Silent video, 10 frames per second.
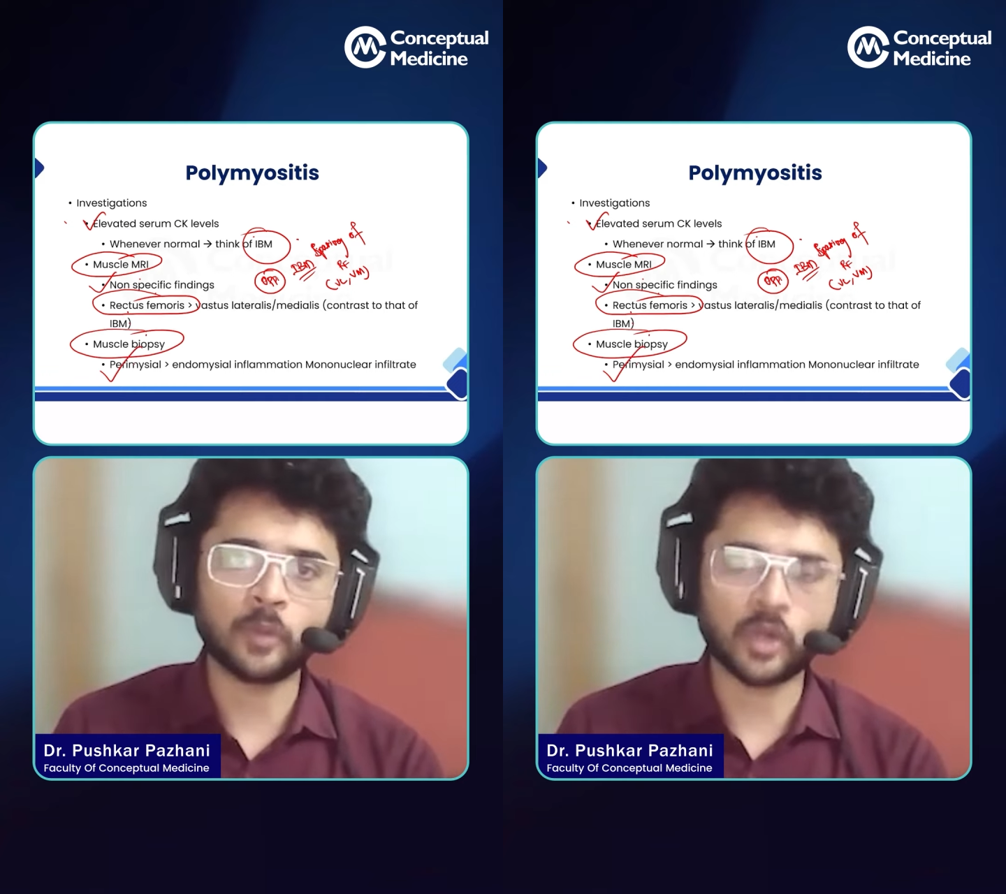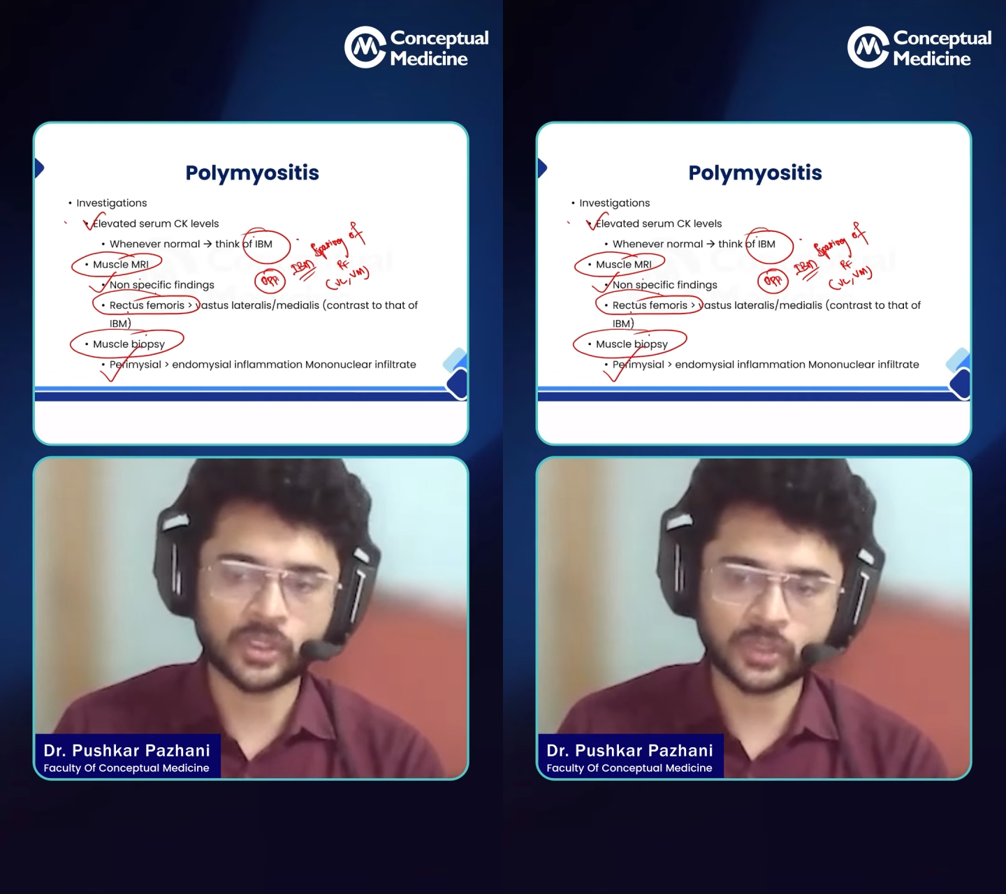
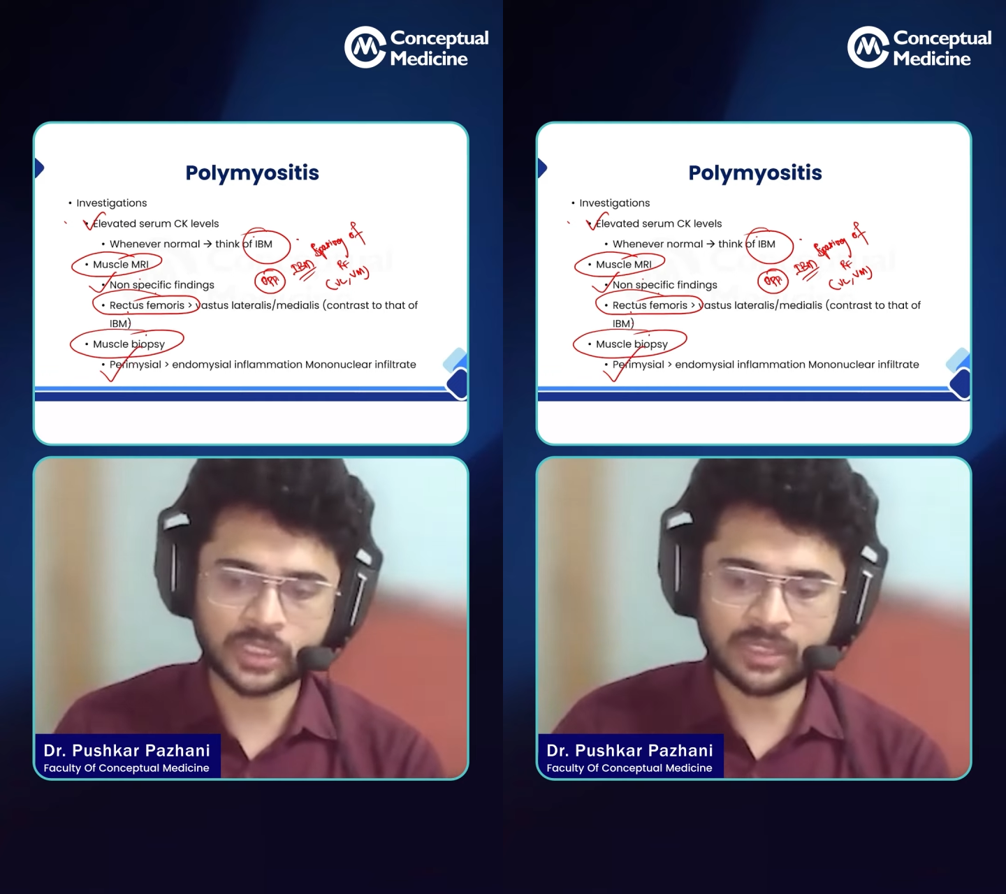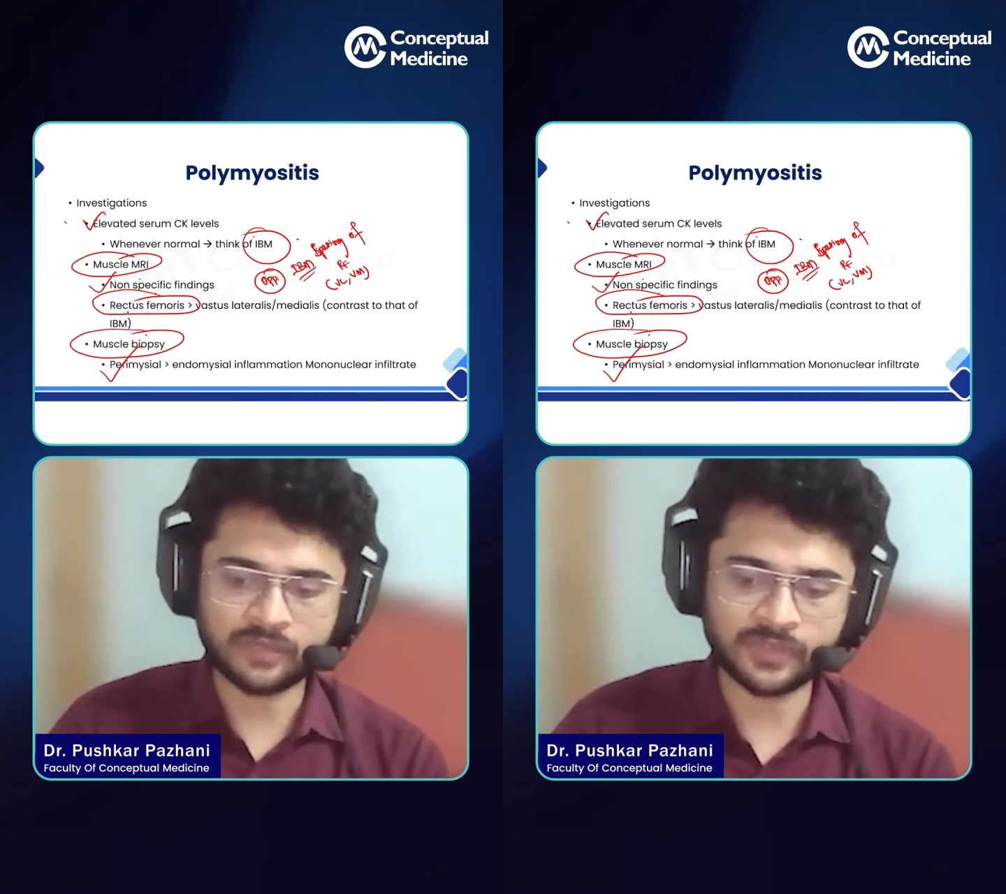
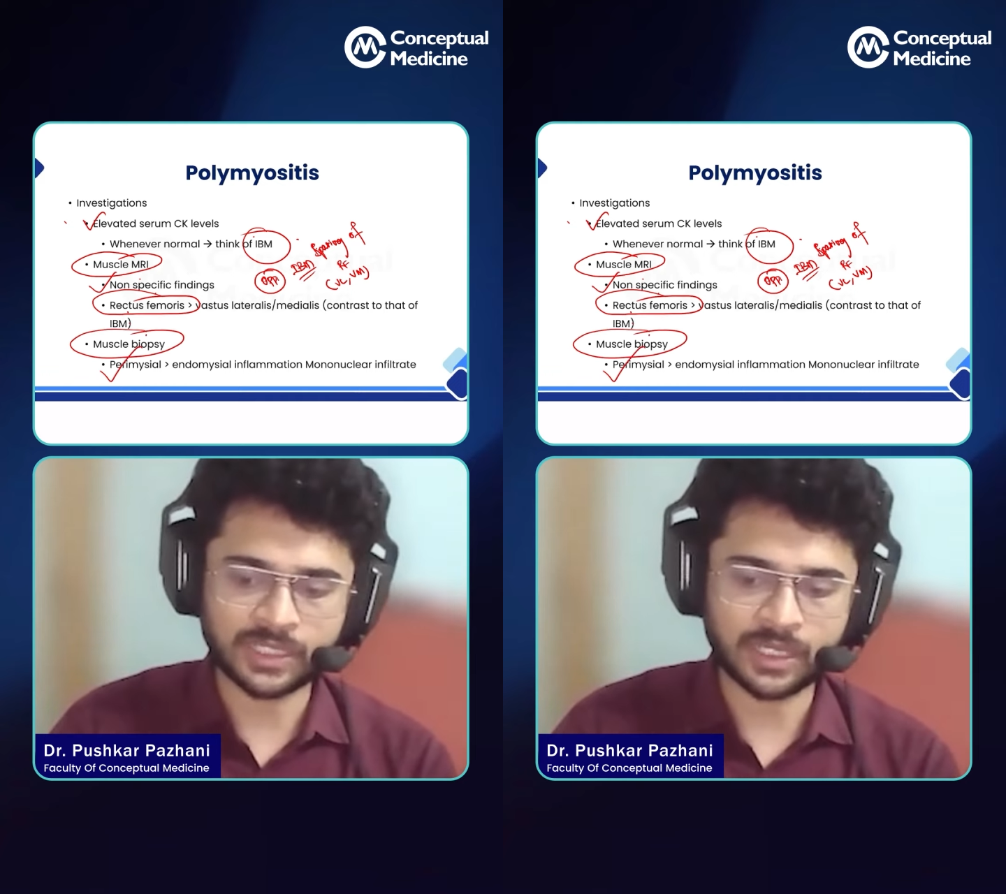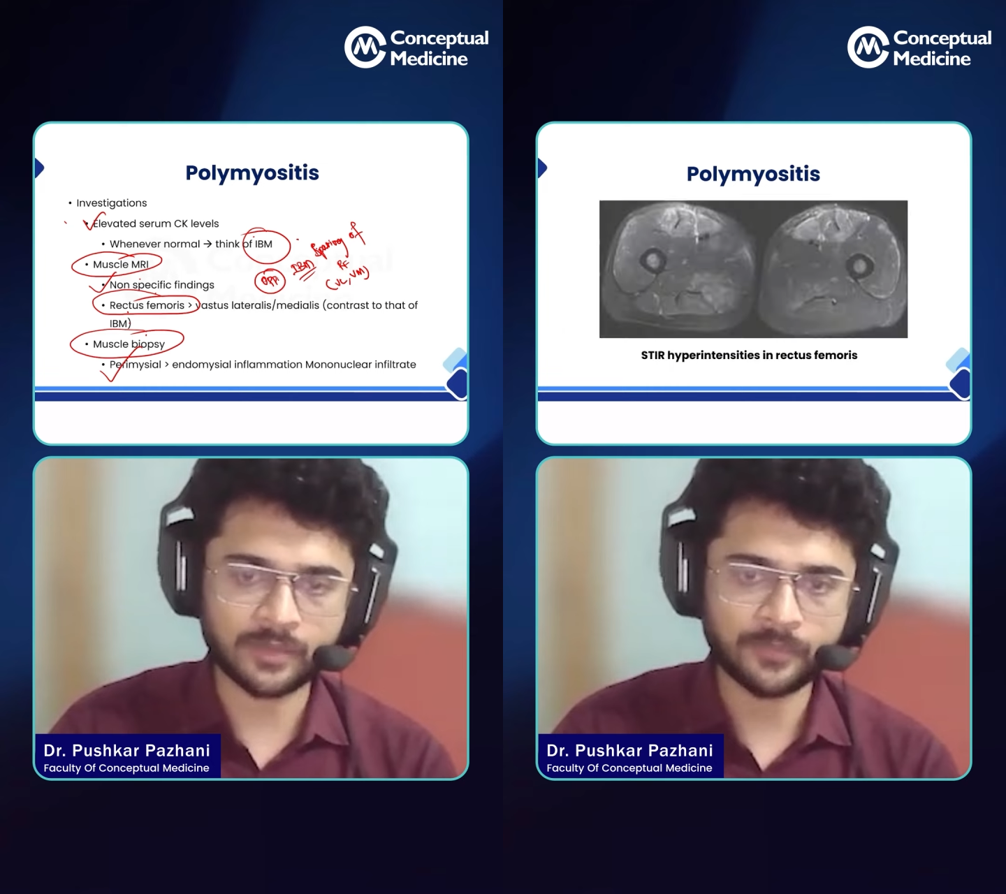mononuclear
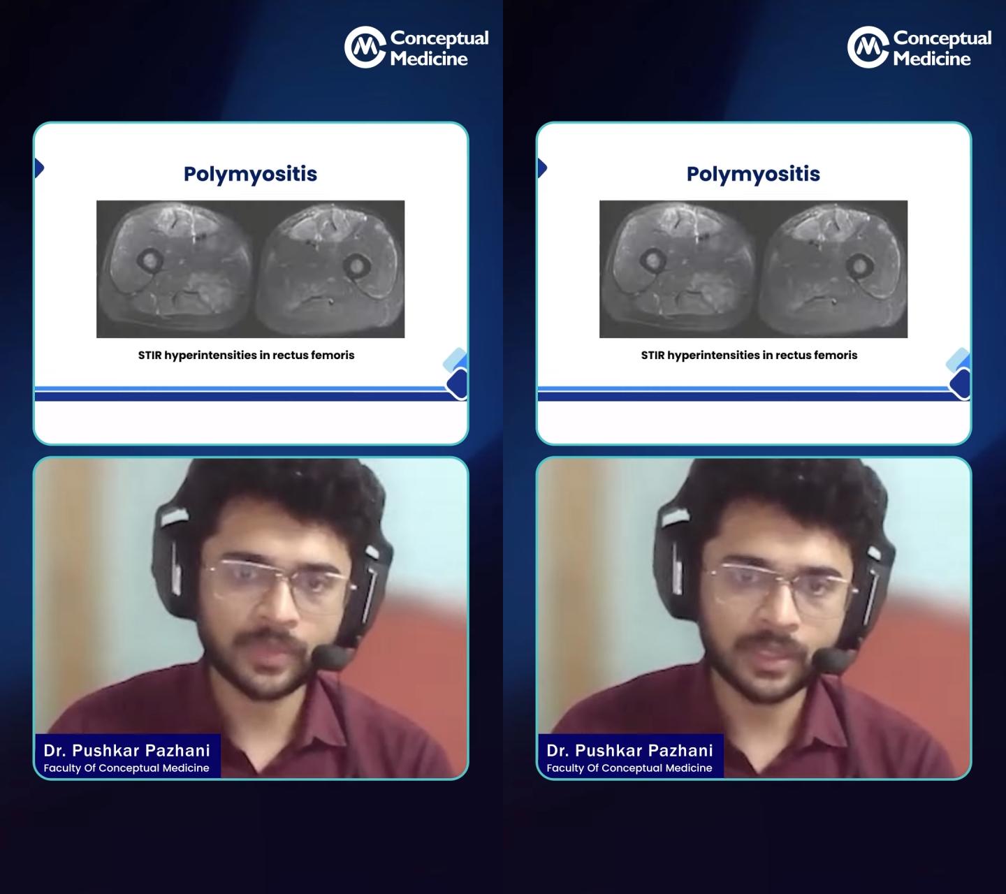infiltrate.